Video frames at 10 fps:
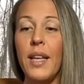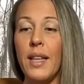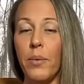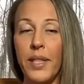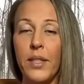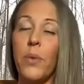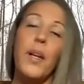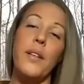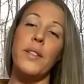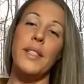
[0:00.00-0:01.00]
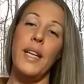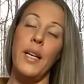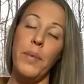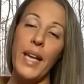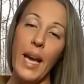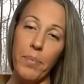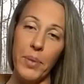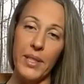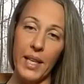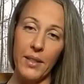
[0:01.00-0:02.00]
that we don't understand and we can't
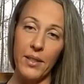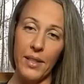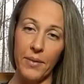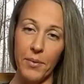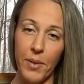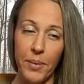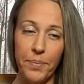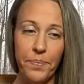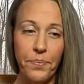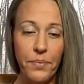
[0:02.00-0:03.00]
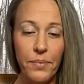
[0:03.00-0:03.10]
protect ourselves from.